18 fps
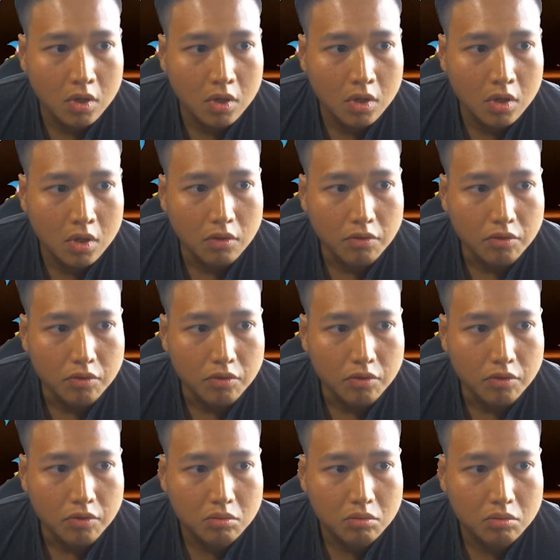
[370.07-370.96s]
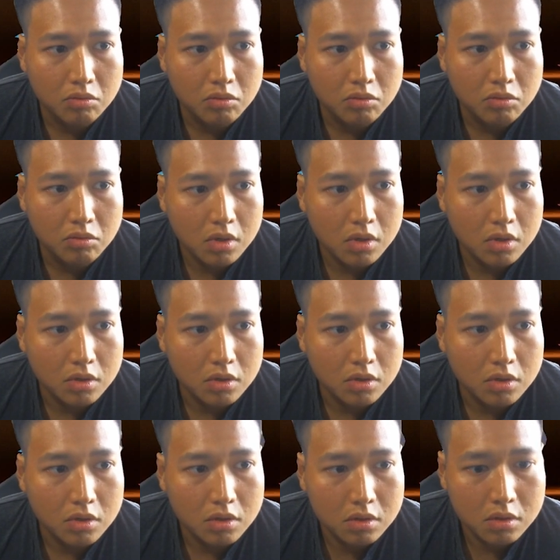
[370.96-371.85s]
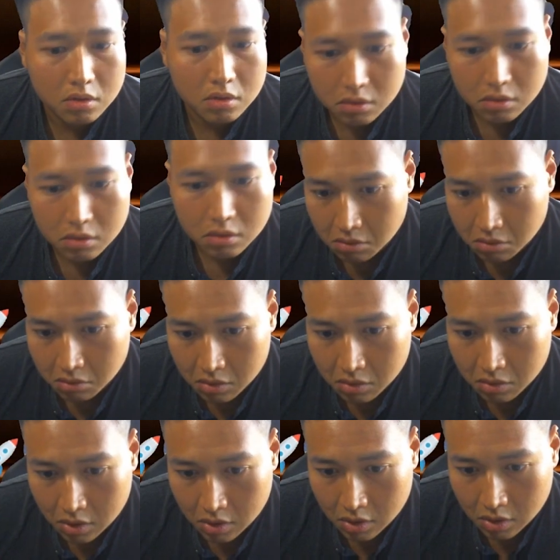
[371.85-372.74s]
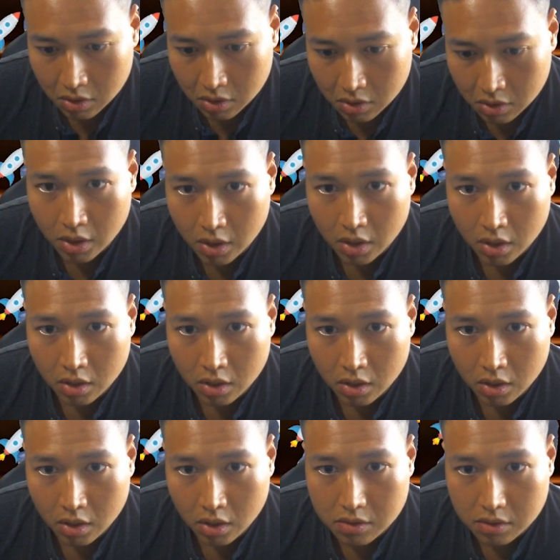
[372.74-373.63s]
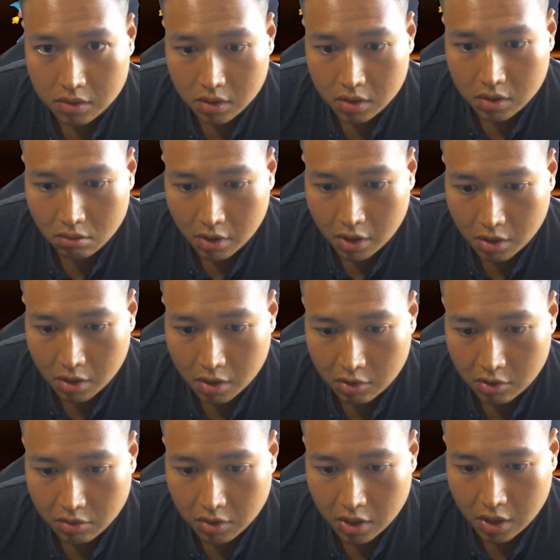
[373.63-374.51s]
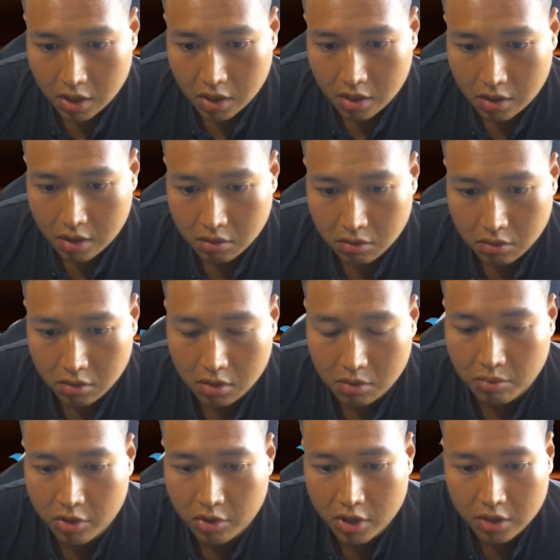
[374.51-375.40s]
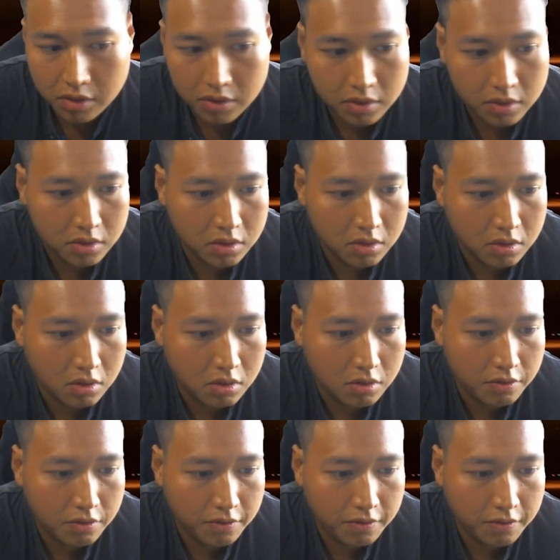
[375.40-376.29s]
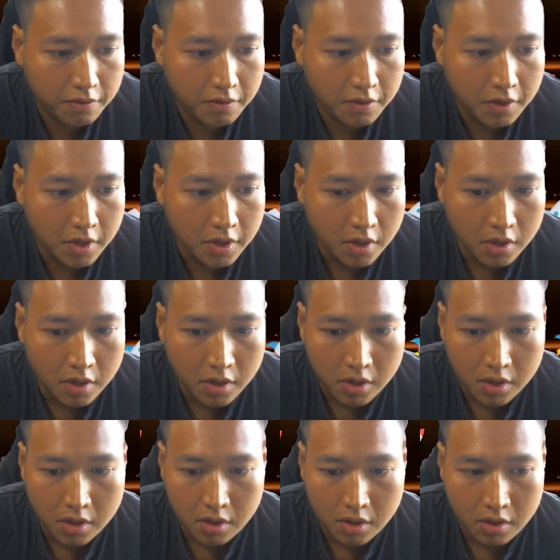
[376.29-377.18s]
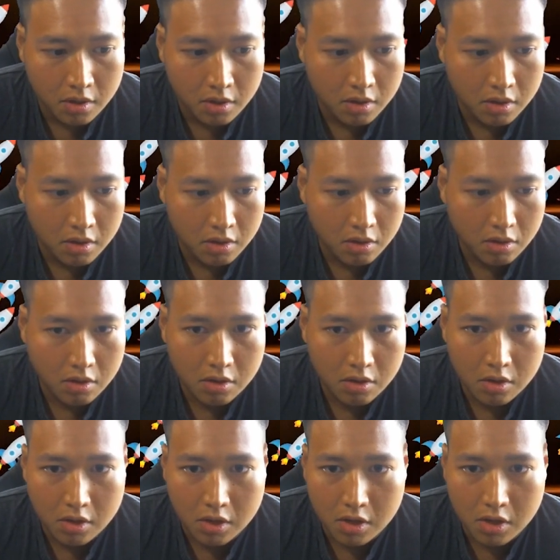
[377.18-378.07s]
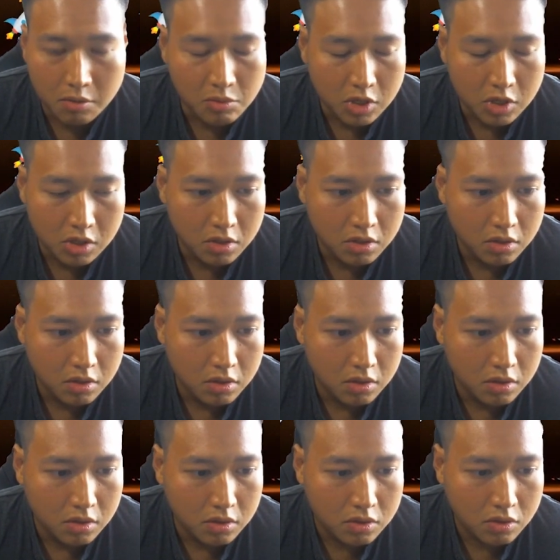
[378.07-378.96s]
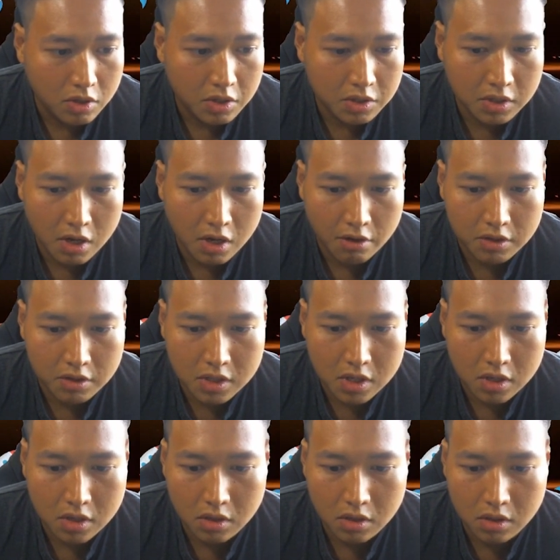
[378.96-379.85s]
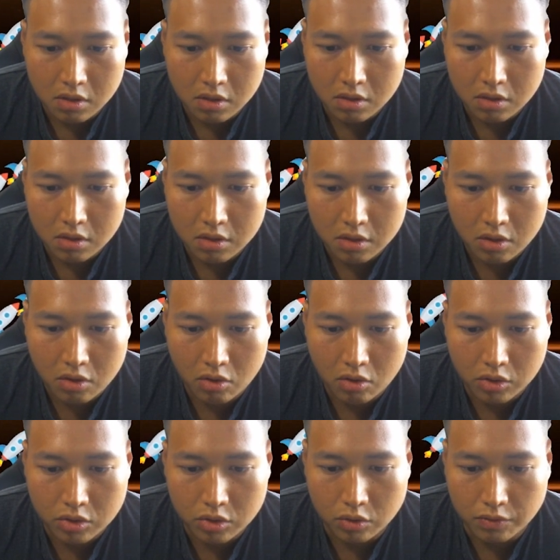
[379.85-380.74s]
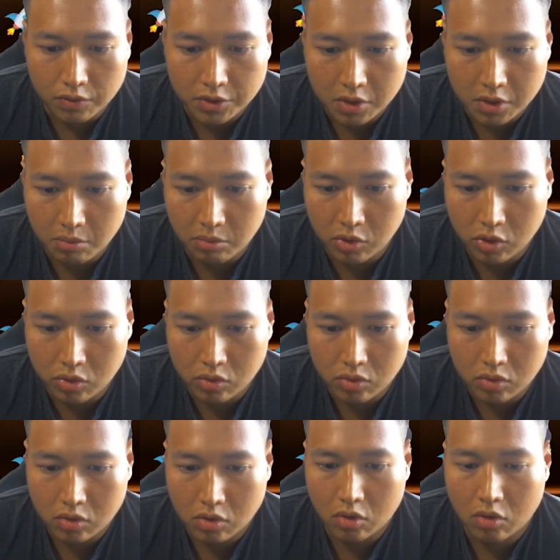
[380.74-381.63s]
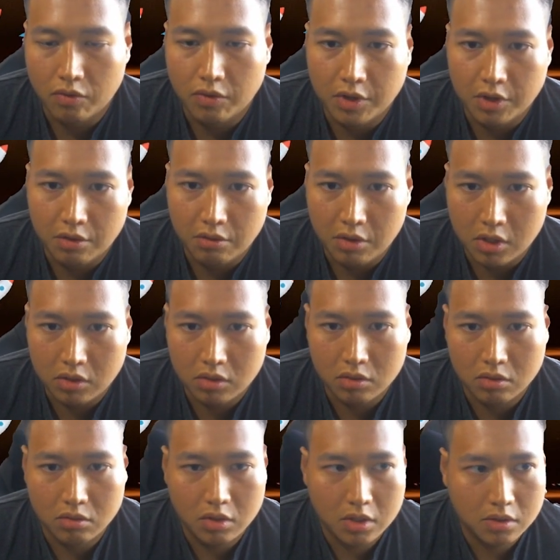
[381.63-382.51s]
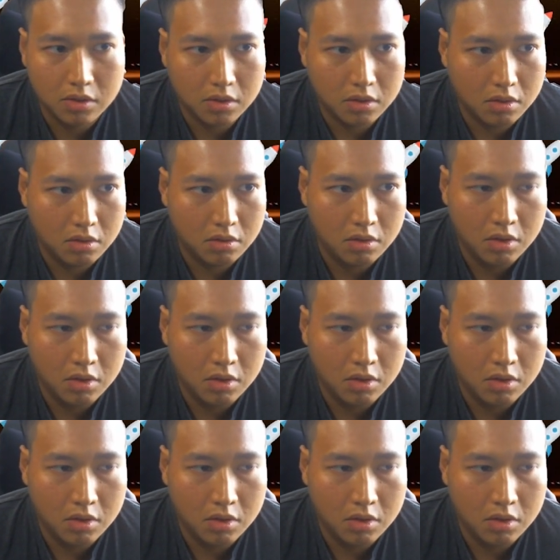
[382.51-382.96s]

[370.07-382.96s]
if you zoom in closer, you can see right about there the price of the stochastic RSI did a crossover, the blue over the red, so that's a